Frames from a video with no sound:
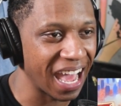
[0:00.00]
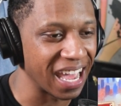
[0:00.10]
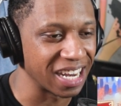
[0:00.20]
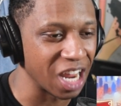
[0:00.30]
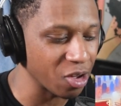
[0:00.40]

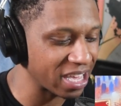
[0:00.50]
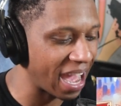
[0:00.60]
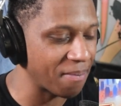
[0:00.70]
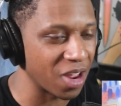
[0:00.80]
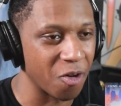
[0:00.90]
Hey, no
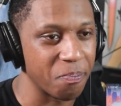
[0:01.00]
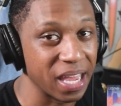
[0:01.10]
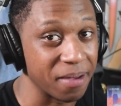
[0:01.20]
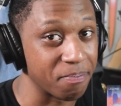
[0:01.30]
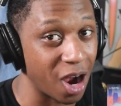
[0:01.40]
cat though.
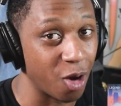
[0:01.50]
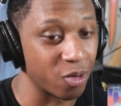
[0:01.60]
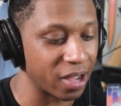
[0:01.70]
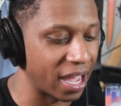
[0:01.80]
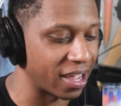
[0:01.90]
Pete, bro.
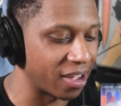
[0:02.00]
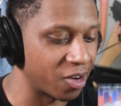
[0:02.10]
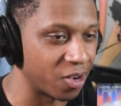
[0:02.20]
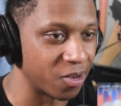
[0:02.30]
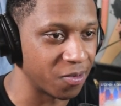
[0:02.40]
Hey,
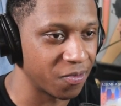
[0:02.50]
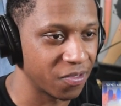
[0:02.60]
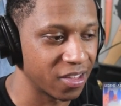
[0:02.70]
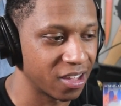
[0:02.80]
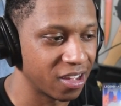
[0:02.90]
hold on.
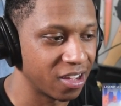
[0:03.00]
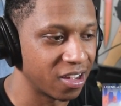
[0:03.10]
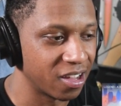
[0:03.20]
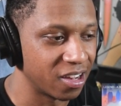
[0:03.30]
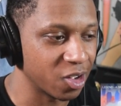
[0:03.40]

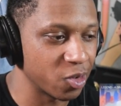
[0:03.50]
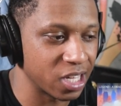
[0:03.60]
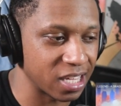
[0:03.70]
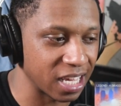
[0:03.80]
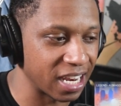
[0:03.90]
Look who
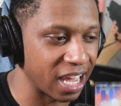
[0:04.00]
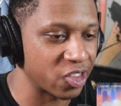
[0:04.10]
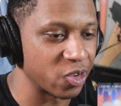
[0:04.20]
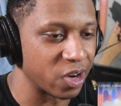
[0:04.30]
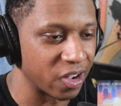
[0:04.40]
she's sitting
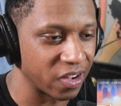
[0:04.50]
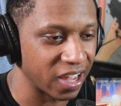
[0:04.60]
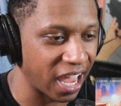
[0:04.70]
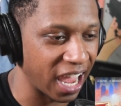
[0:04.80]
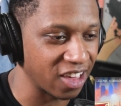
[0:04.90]
next to though.
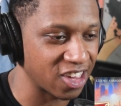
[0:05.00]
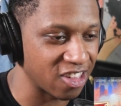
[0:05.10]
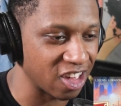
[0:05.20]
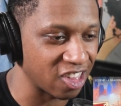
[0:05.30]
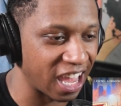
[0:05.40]
And she
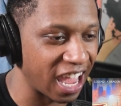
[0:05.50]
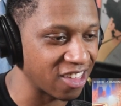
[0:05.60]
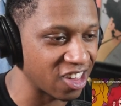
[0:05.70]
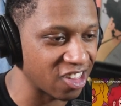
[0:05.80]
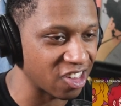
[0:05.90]
just
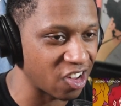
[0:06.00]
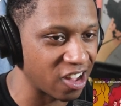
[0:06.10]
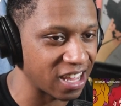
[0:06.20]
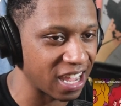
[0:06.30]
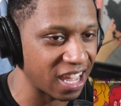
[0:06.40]
and she just
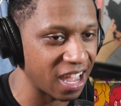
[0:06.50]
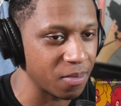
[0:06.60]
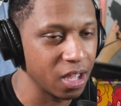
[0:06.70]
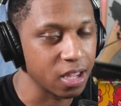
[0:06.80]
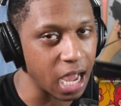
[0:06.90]
caught that
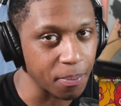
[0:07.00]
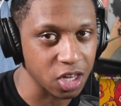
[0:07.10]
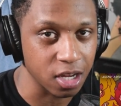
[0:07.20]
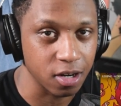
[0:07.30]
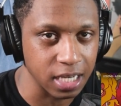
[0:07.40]
cape.
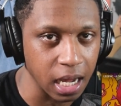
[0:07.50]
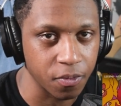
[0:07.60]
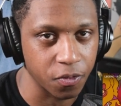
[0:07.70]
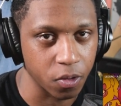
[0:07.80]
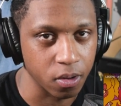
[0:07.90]
Yamcha, you're
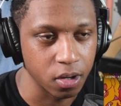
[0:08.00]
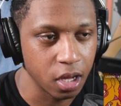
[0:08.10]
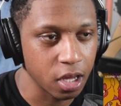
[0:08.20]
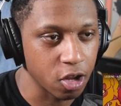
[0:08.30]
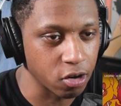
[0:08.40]
done for.
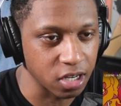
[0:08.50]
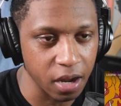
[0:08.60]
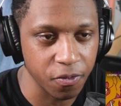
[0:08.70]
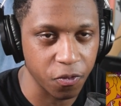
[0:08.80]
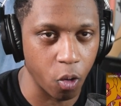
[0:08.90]
You're
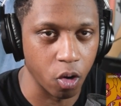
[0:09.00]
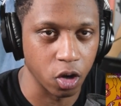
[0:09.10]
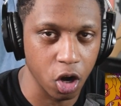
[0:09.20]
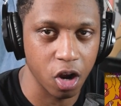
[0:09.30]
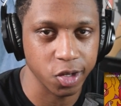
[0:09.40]
done for.
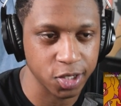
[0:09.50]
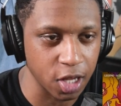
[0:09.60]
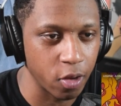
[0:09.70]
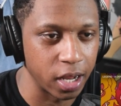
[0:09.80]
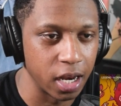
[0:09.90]
Girl
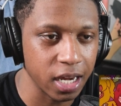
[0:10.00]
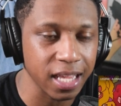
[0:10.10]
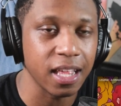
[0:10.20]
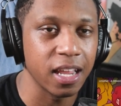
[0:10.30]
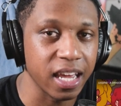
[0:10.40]
stolen. Look
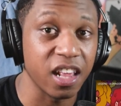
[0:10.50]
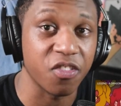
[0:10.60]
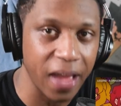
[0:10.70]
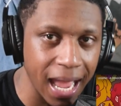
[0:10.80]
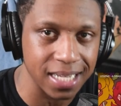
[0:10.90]
at the look at his
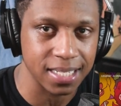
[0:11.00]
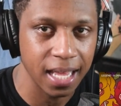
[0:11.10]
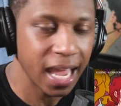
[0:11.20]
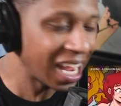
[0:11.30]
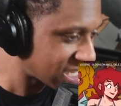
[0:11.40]
face.
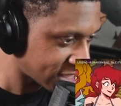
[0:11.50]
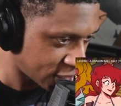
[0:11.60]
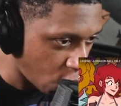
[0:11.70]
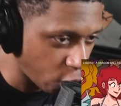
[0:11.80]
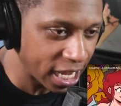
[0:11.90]
He's
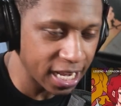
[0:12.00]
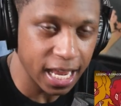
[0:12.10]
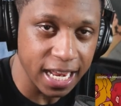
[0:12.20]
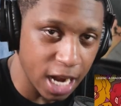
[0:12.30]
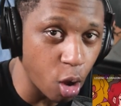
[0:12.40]
no
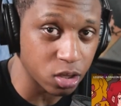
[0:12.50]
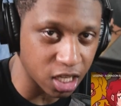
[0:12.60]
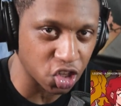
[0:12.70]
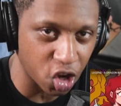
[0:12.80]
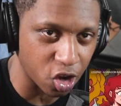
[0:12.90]
he he knows
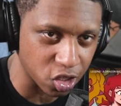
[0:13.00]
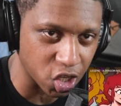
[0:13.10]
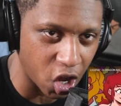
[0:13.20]
his girl's